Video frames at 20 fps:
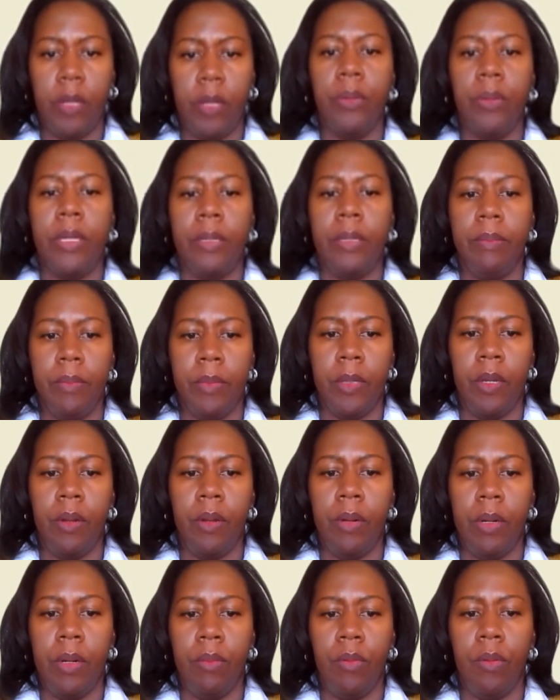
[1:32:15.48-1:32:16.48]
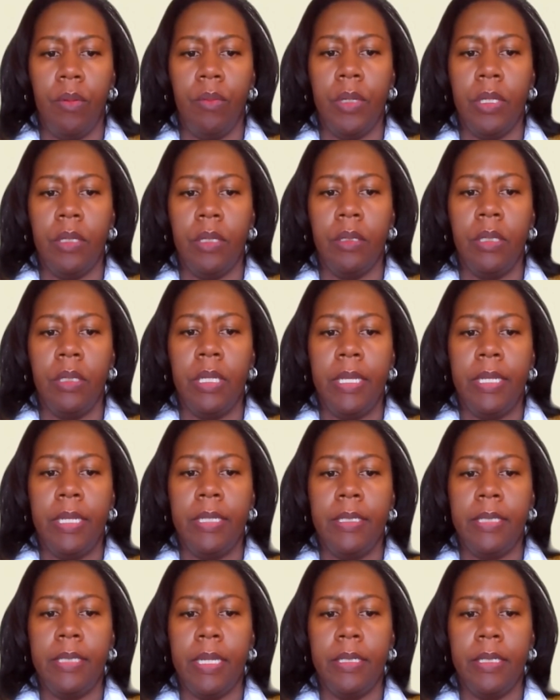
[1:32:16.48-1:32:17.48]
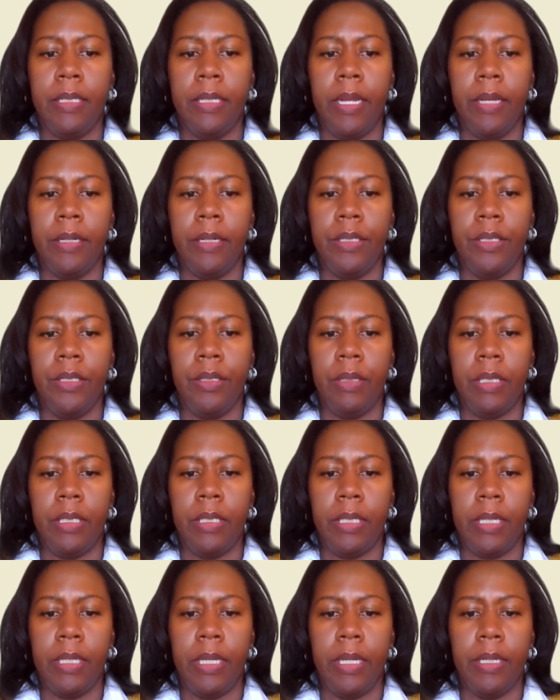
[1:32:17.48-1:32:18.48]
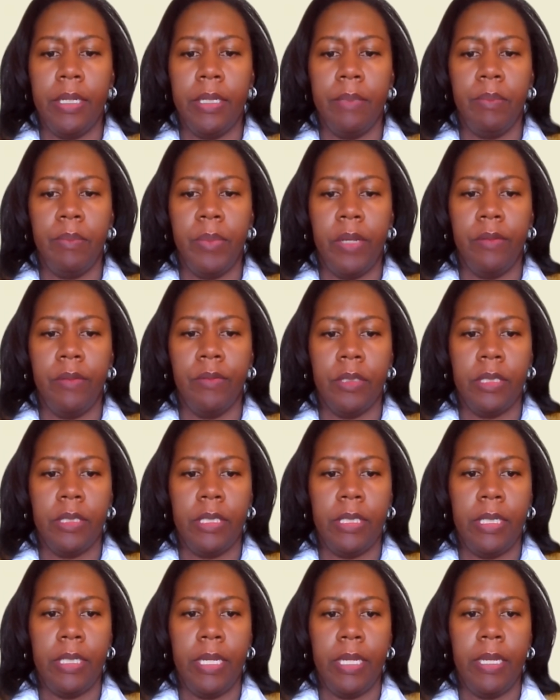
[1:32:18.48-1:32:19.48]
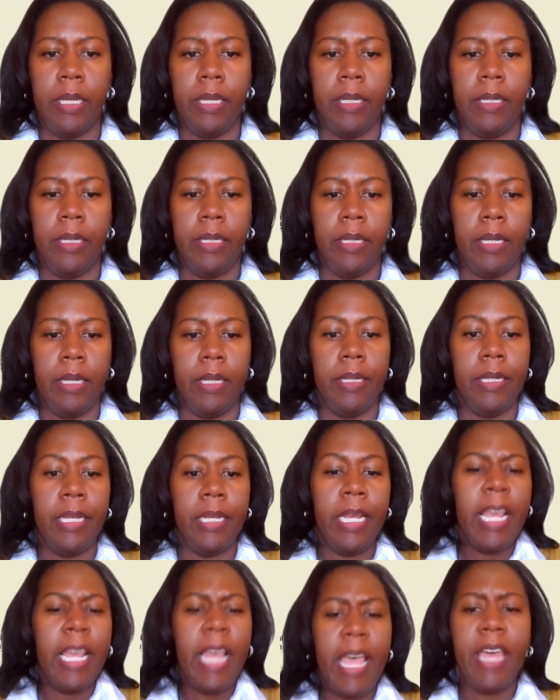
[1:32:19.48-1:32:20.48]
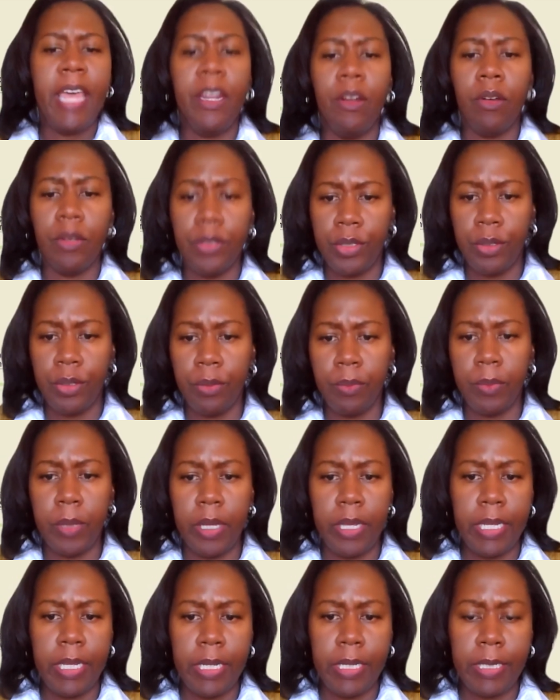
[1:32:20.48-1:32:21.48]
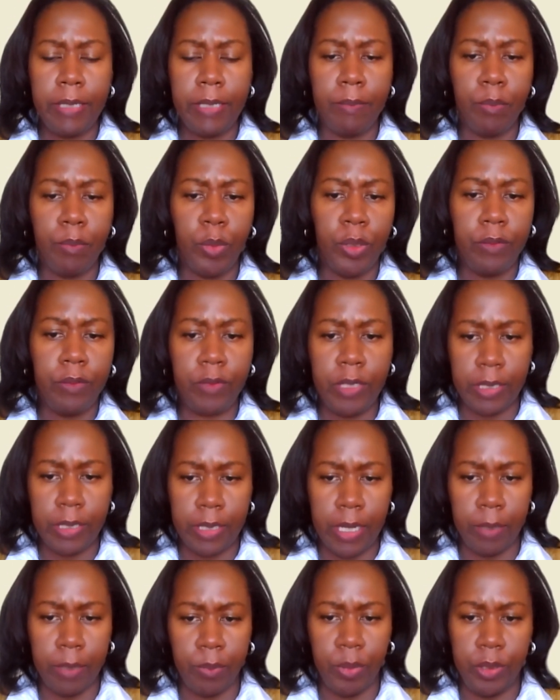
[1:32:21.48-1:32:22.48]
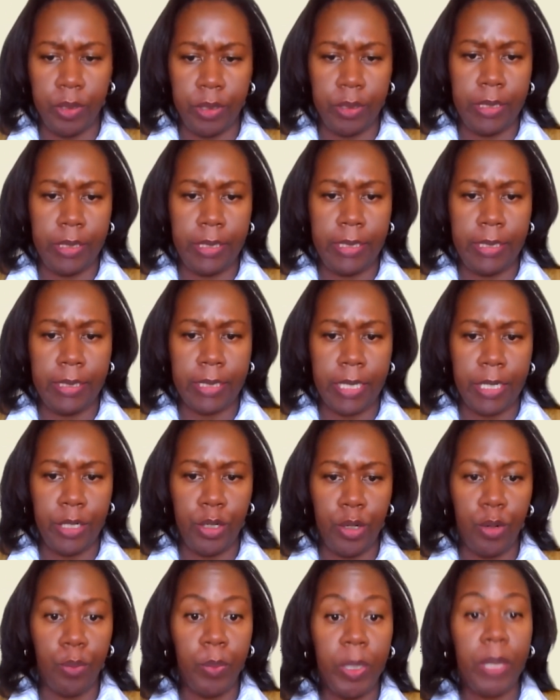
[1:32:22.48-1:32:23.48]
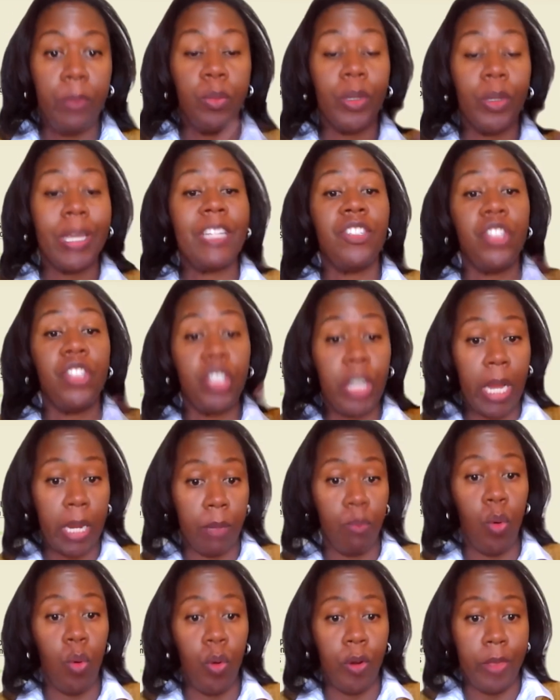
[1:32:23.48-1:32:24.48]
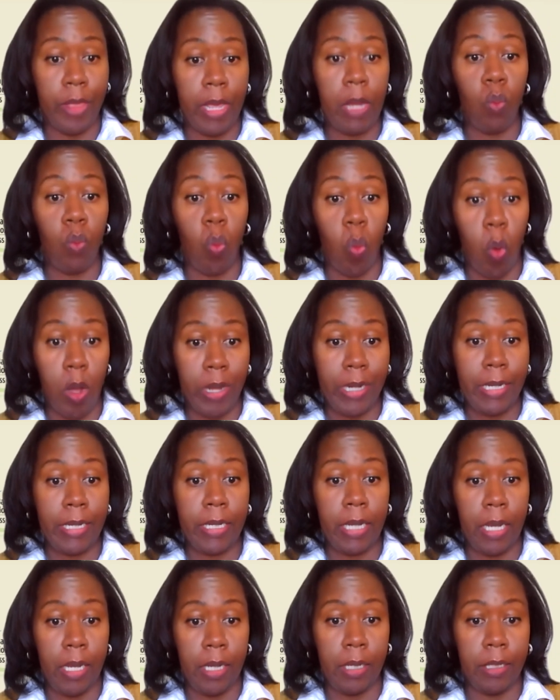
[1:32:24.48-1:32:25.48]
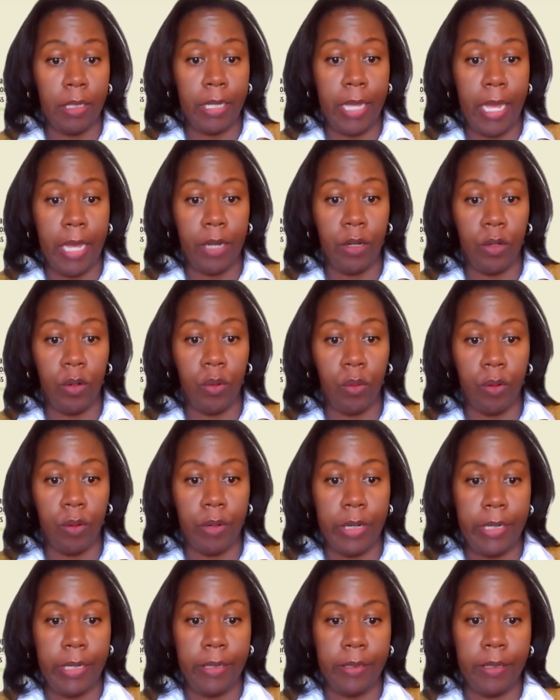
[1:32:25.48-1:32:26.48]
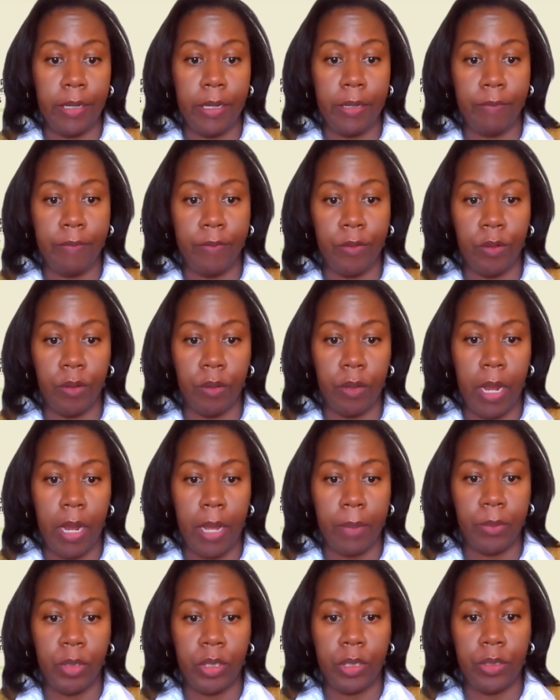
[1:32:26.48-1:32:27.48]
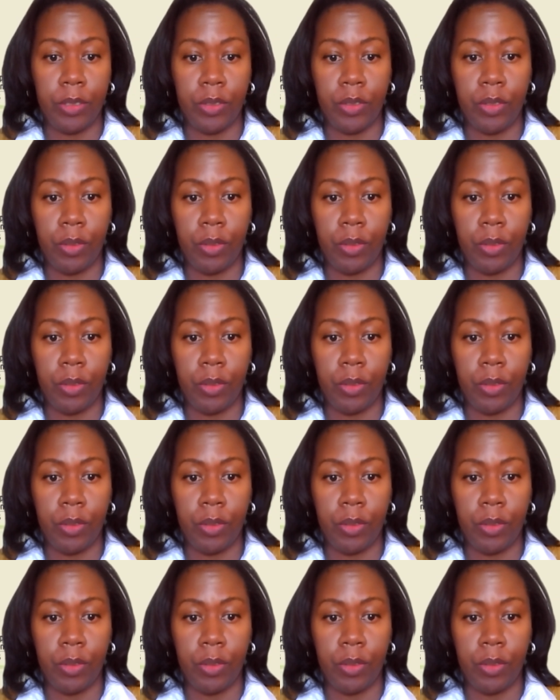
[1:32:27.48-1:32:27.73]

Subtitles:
Okay, all right, well, we'll send it out as you indicated, Beverly. And also in previous opportunities, I know people can check more than one category for options.